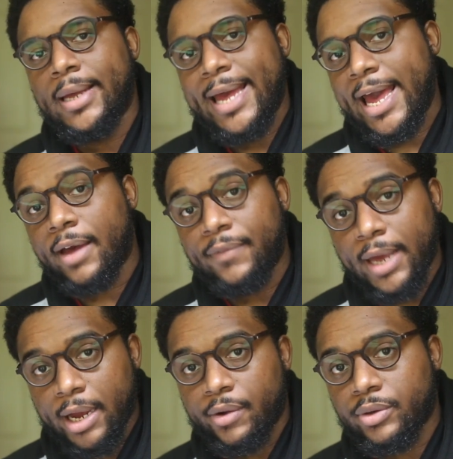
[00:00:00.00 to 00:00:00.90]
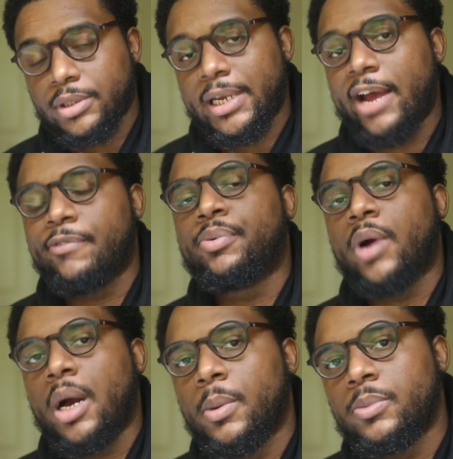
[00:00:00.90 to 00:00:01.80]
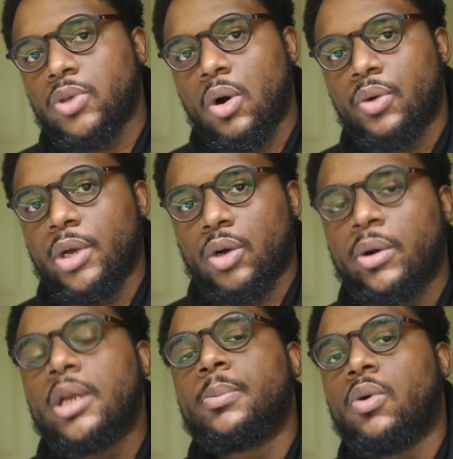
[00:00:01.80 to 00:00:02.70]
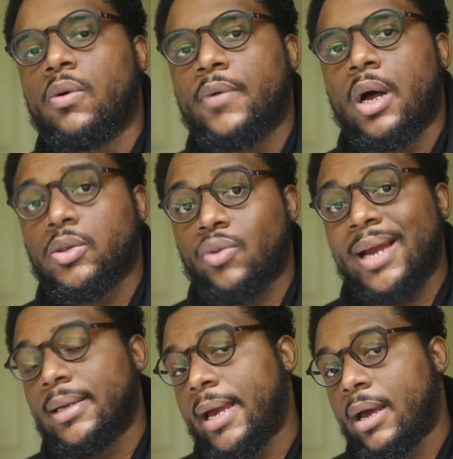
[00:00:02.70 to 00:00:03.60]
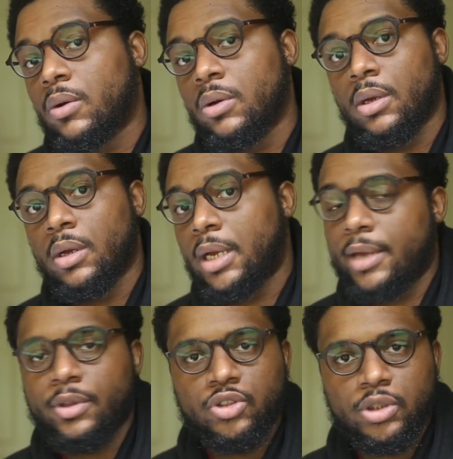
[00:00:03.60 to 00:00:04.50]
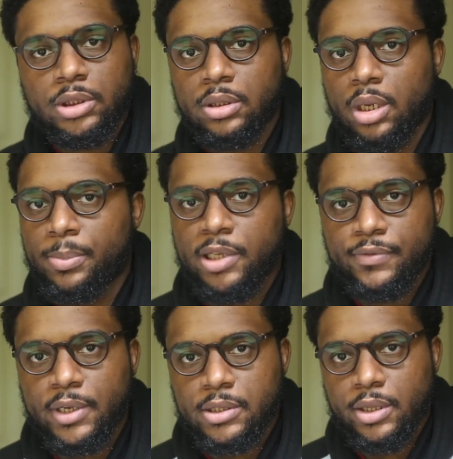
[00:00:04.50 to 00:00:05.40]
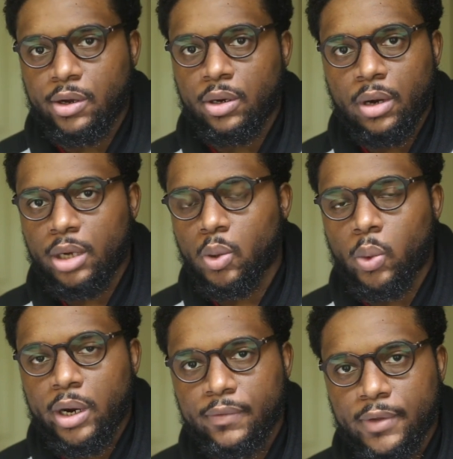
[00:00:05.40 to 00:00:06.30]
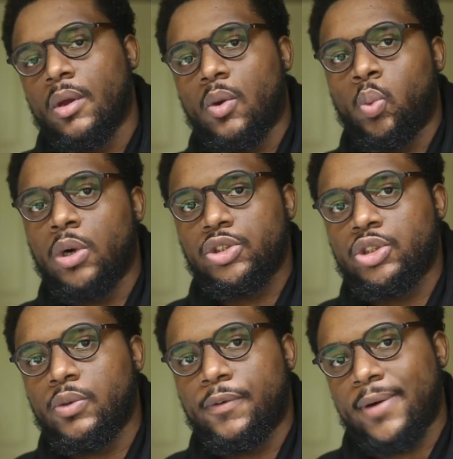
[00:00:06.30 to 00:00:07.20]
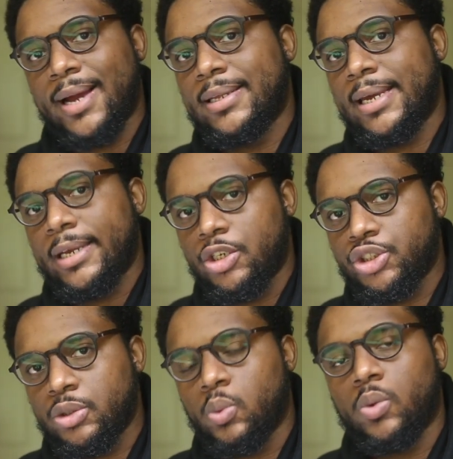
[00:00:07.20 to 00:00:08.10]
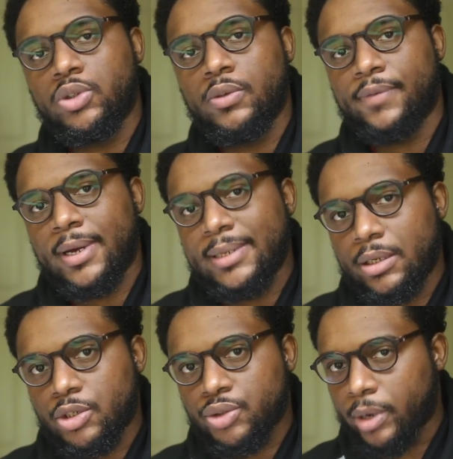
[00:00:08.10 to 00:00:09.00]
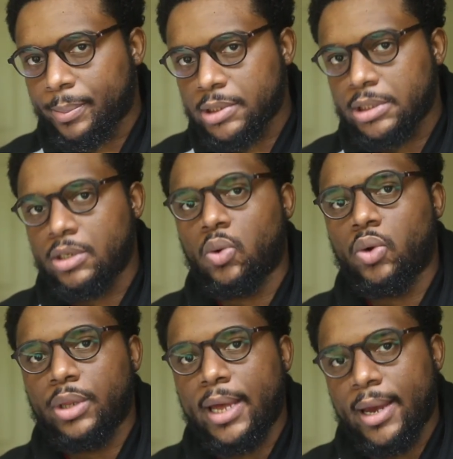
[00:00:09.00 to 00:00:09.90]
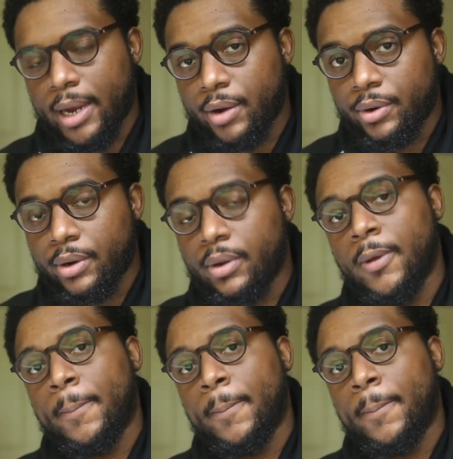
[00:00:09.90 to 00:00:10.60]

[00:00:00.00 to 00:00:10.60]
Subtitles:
have errors and have problems on their credit profiles right now, and they're just oblivious. They're unaware of it. Once you find that issue, once you find that discrepancy or that error,